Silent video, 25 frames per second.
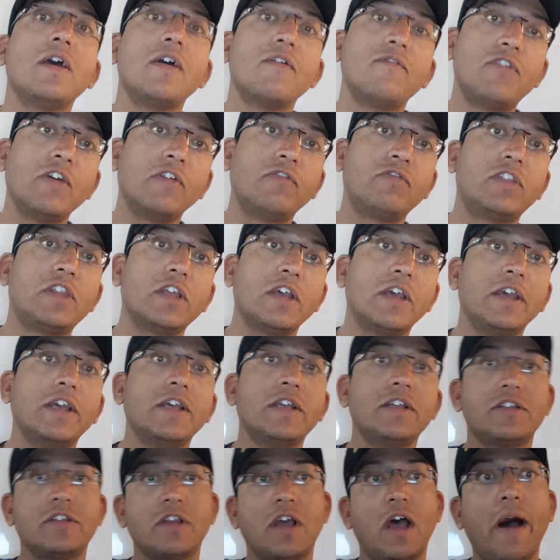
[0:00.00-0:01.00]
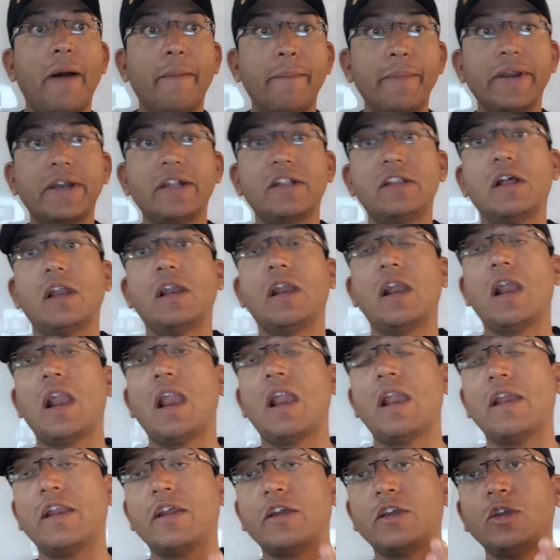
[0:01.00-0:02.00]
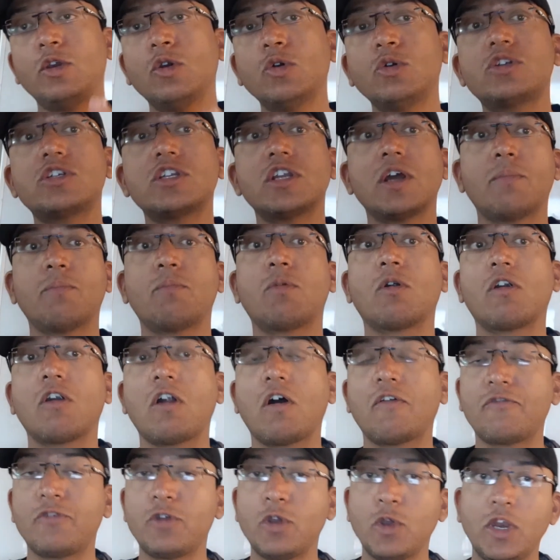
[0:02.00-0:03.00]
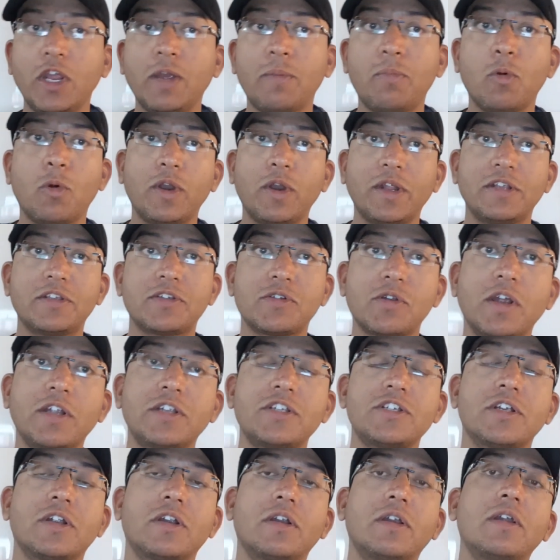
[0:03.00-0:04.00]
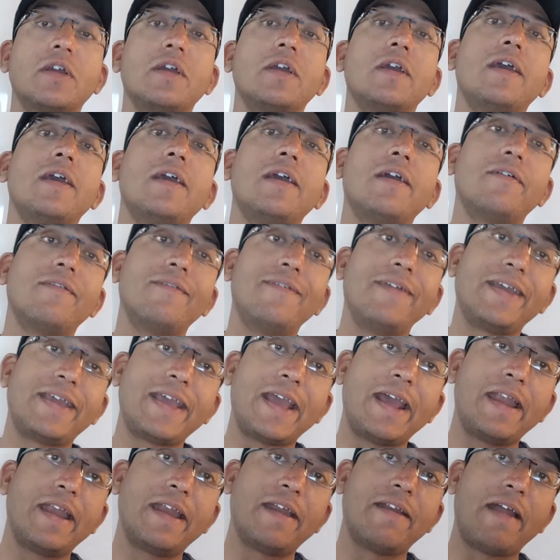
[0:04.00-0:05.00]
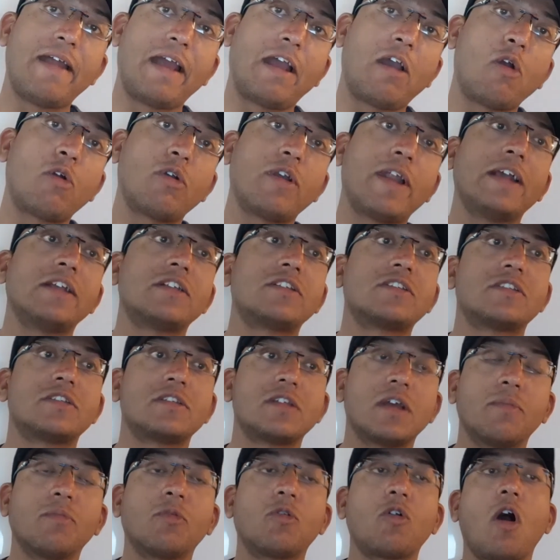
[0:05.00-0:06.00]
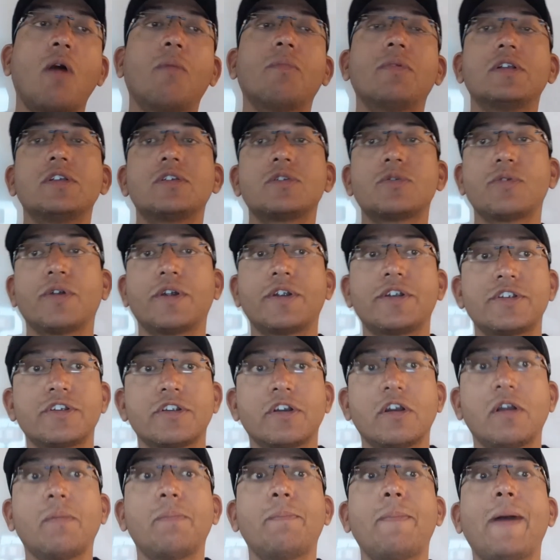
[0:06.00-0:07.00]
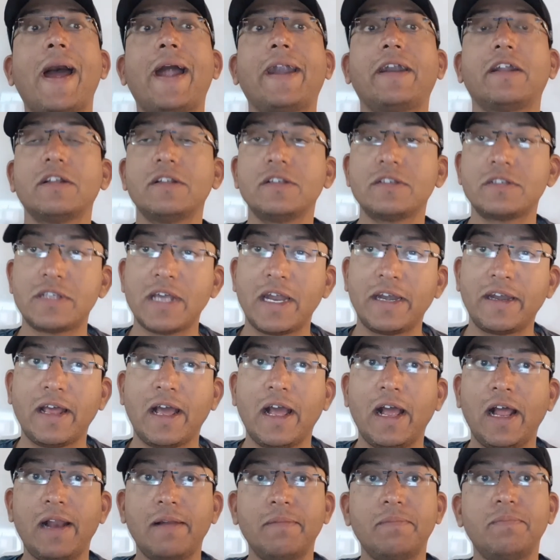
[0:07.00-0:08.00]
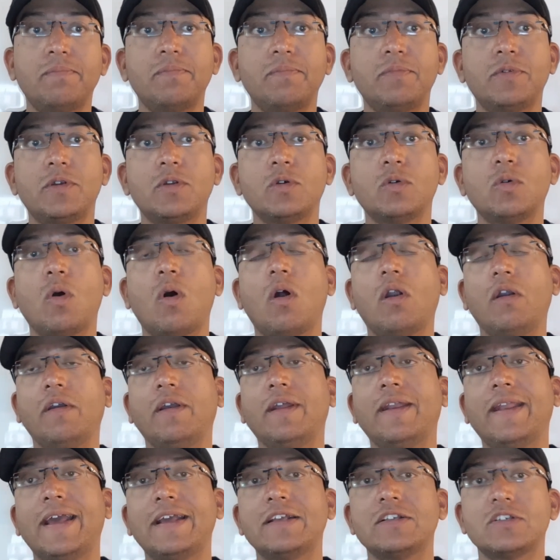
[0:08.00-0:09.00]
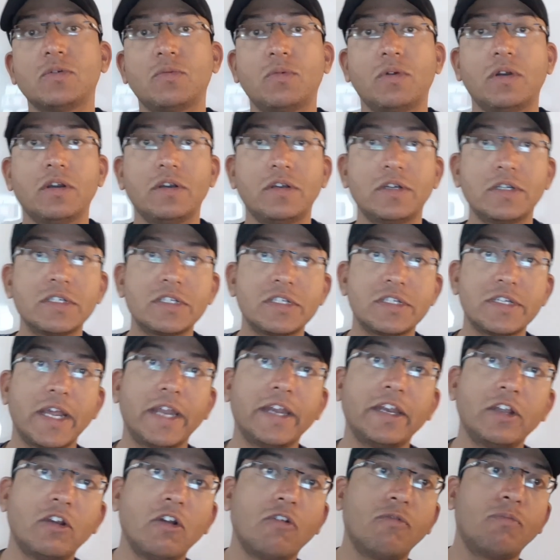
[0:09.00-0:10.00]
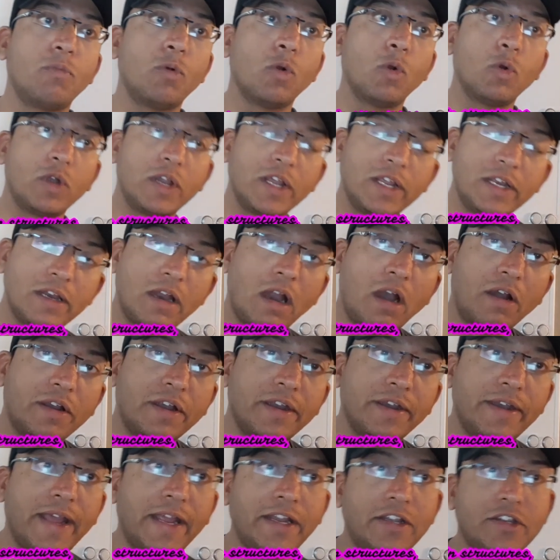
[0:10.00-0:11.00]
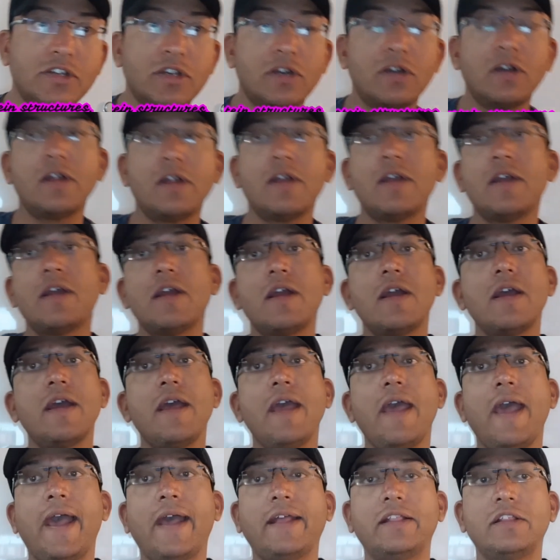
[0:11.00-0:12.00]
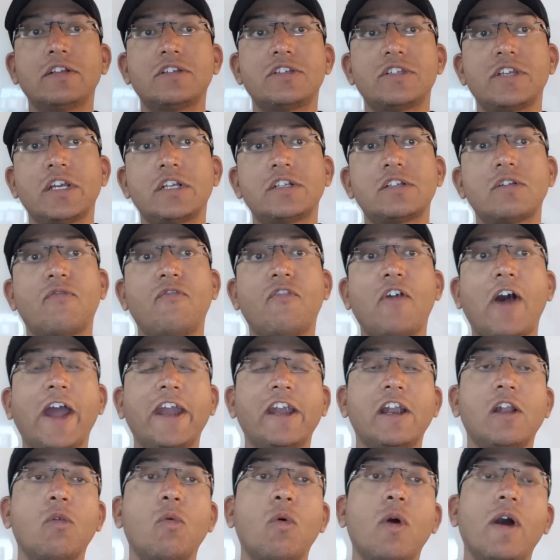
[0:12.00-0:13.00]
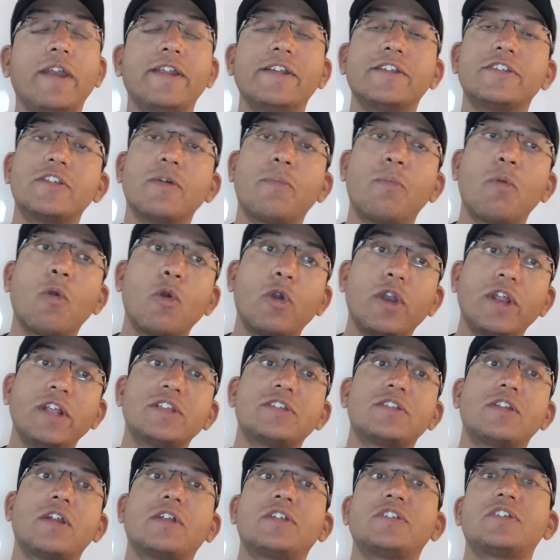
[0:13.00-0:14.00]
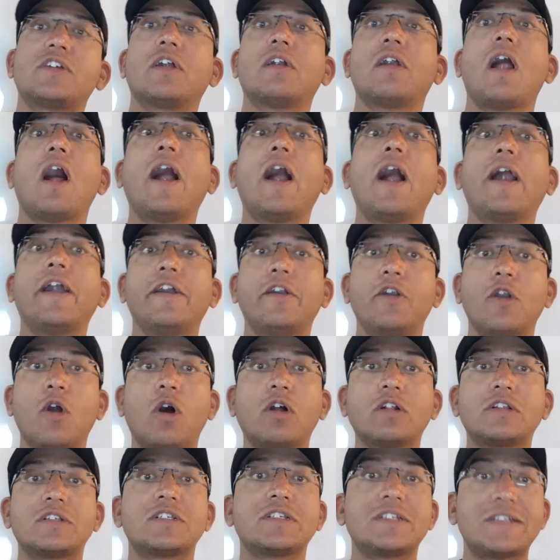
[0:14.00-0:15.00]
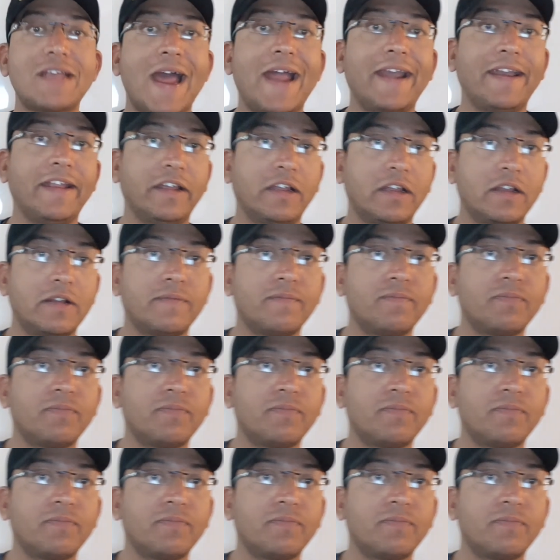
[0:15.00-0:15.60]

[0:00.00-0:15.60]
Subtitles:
Fifth is amid the huge number of unique protein structure, we can recognize some common structural patterns that help to organize our understanding of protein architecture. And the sixth final one is the protein structure are not static.